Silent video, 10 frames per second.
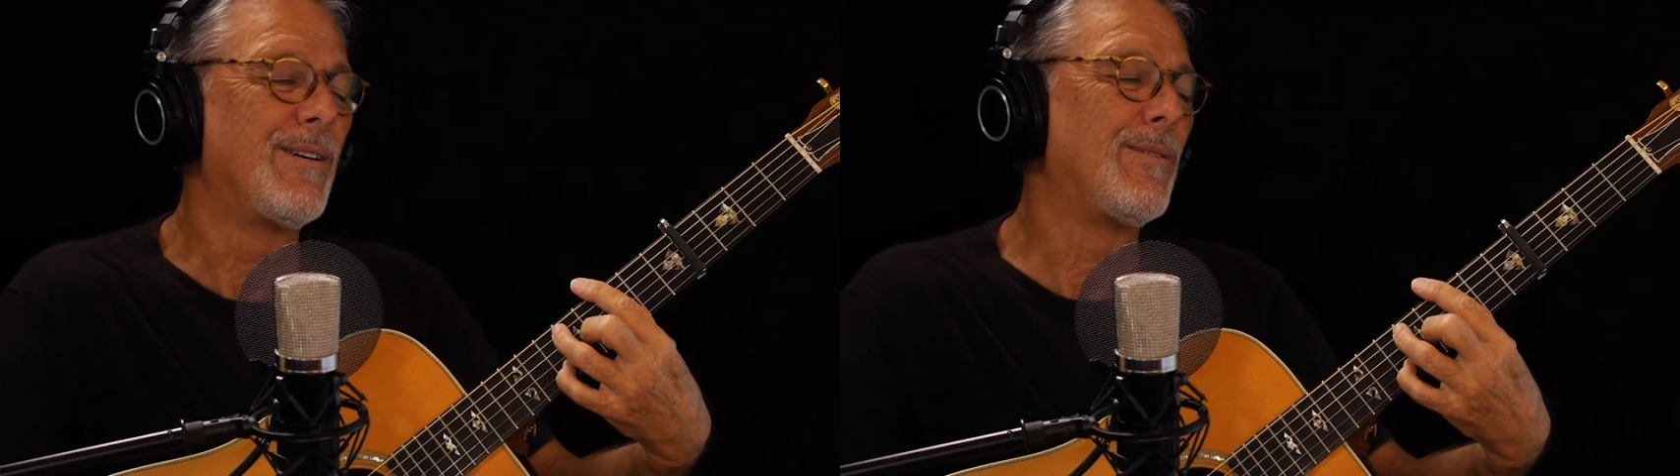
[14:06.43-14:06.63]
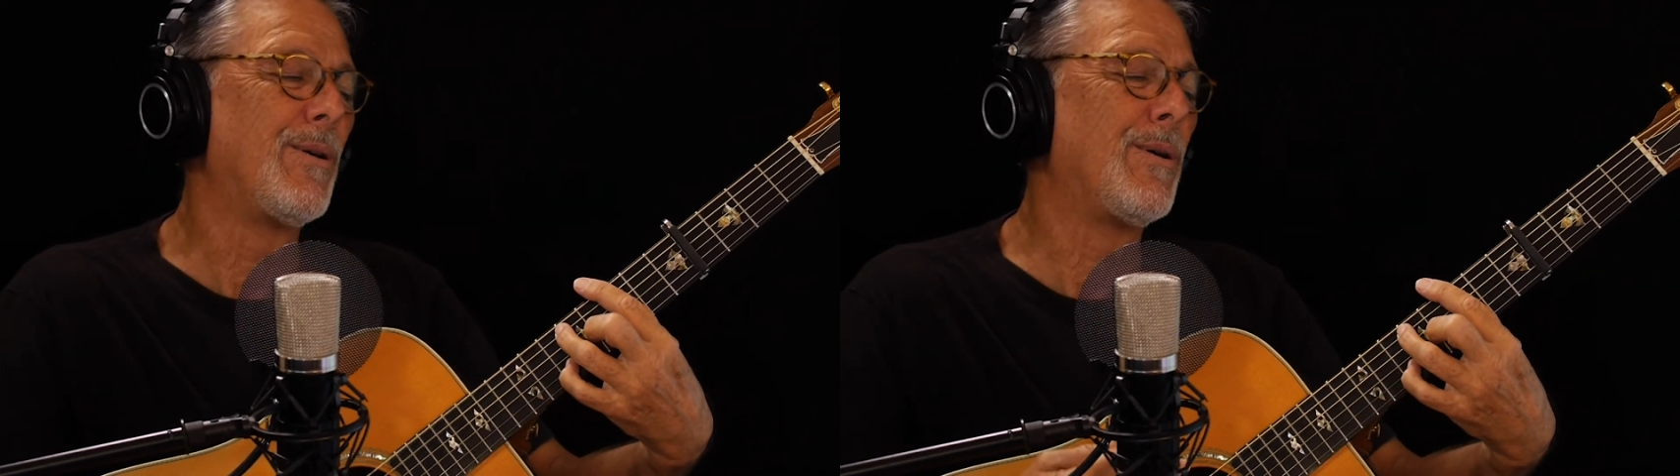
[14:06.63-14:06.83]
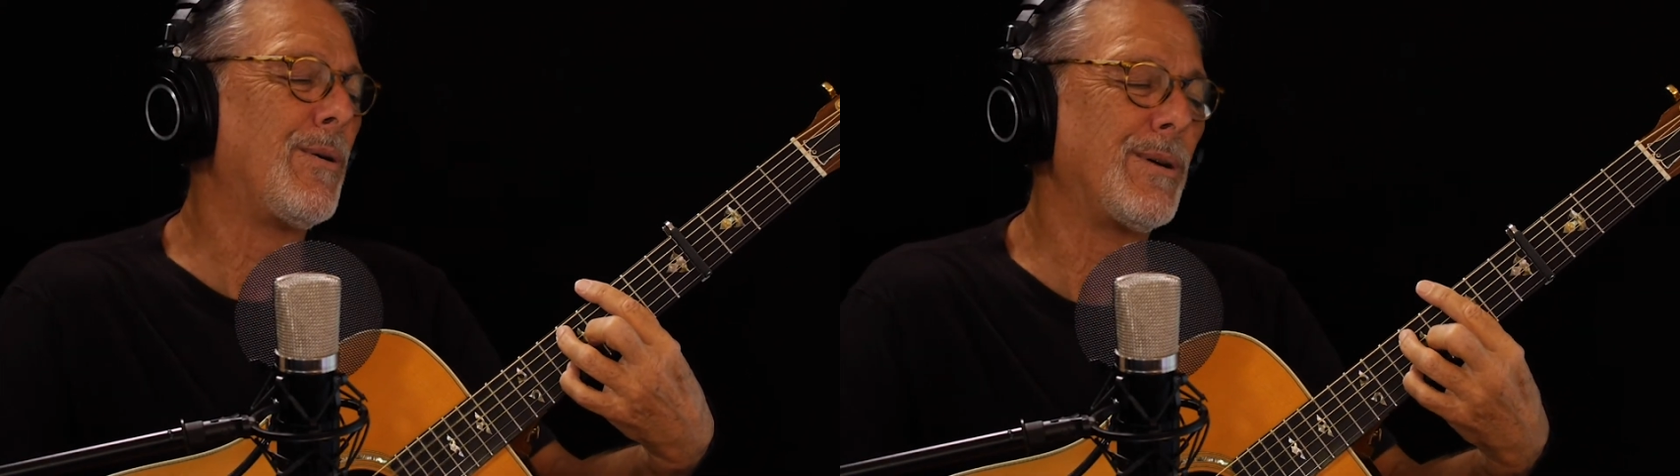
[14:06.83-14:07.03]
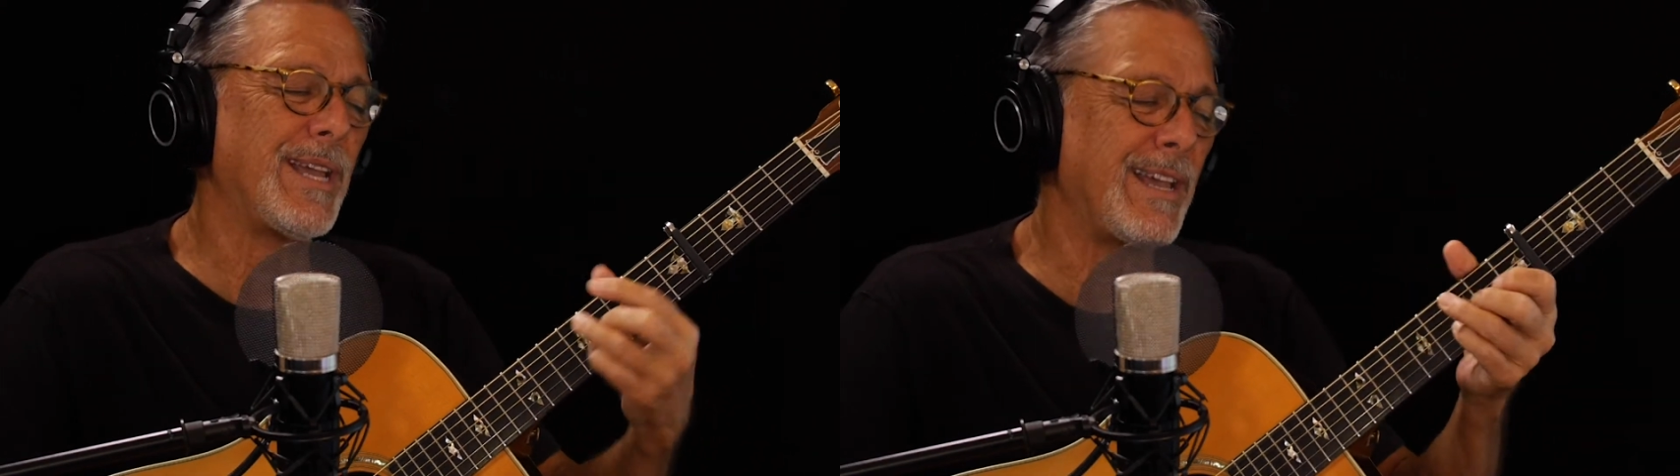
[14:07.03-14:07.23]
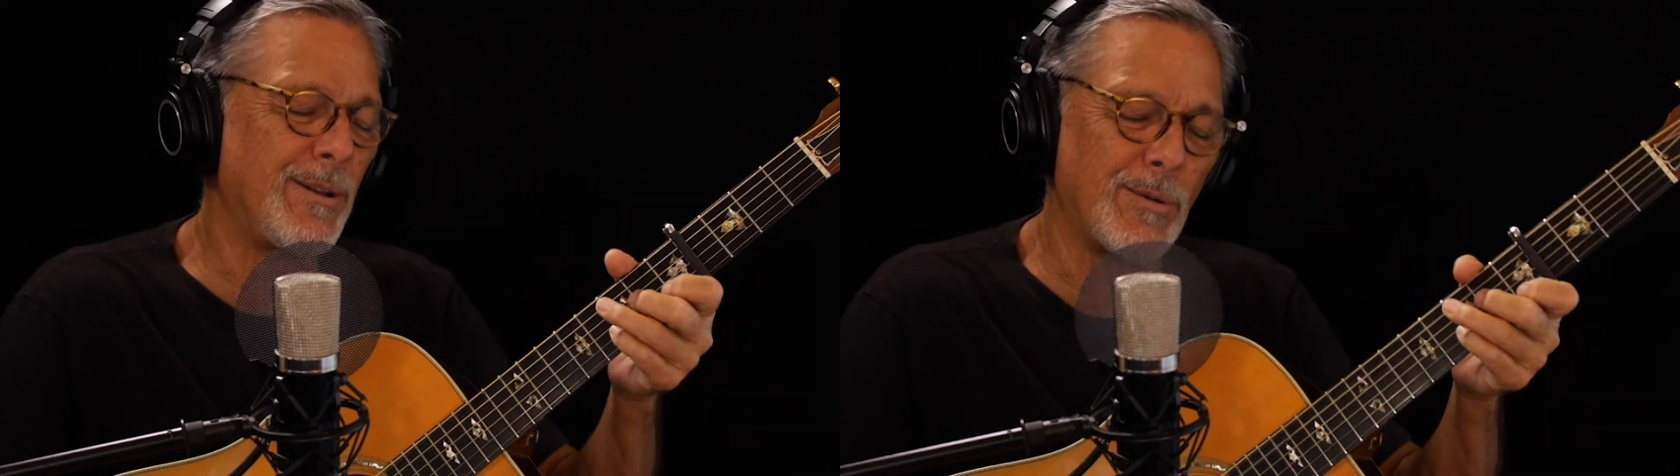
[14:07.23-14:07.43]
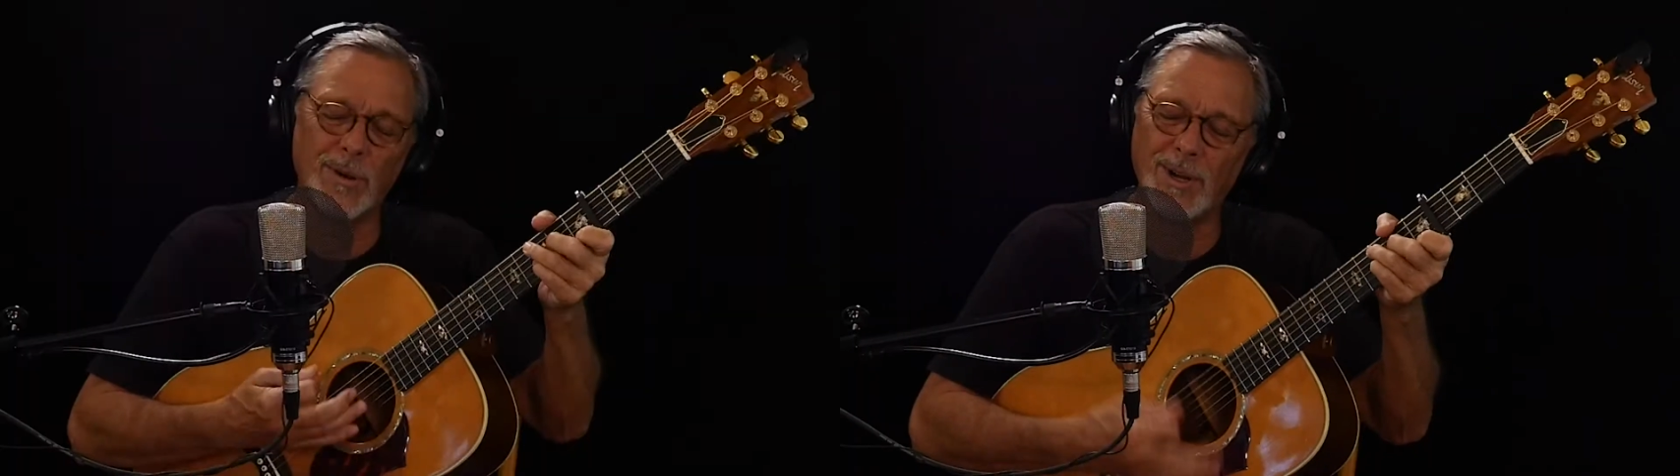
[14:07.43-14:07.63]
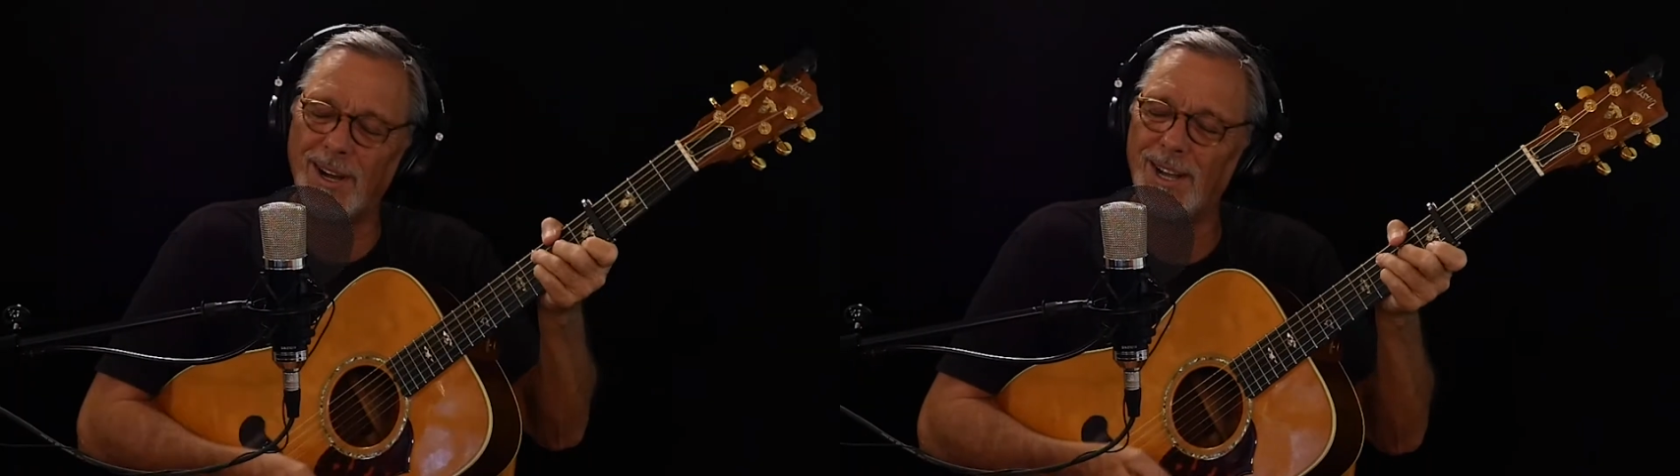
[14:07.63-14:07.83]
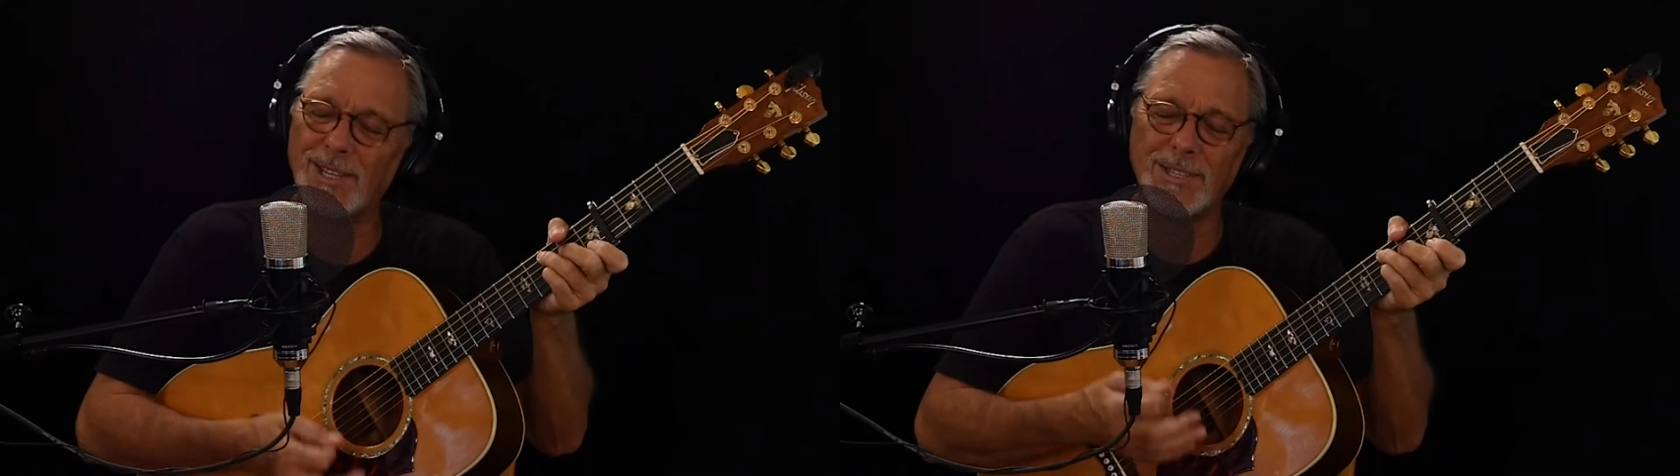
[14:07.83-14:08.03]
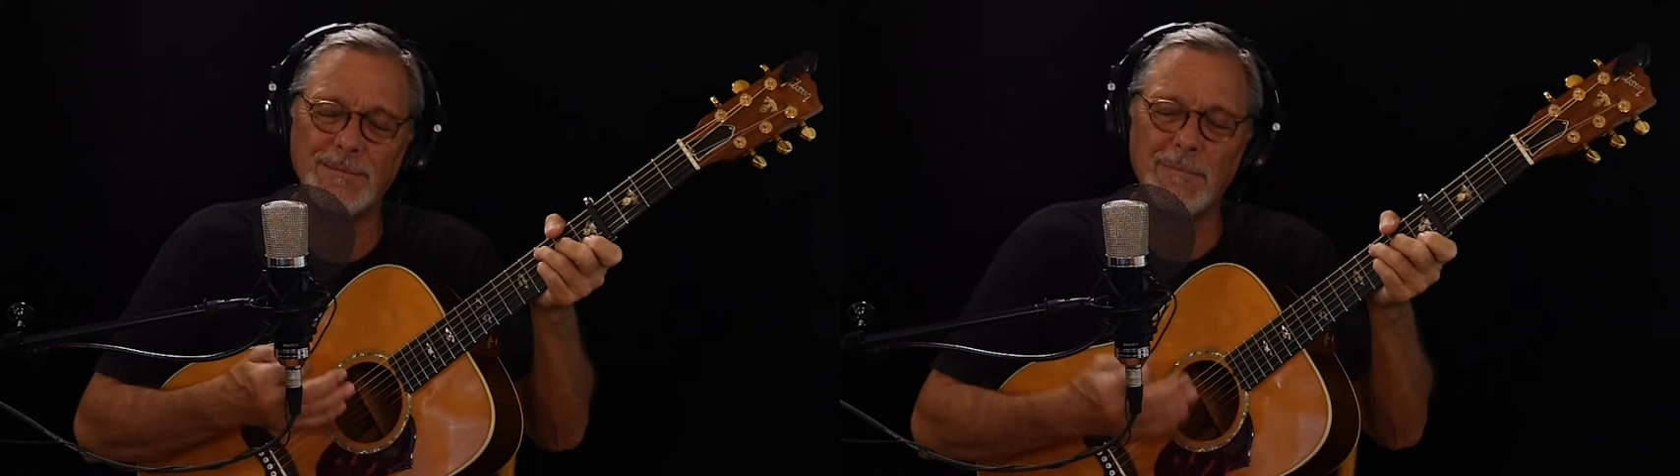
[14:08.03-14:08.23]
Oh, he wasn't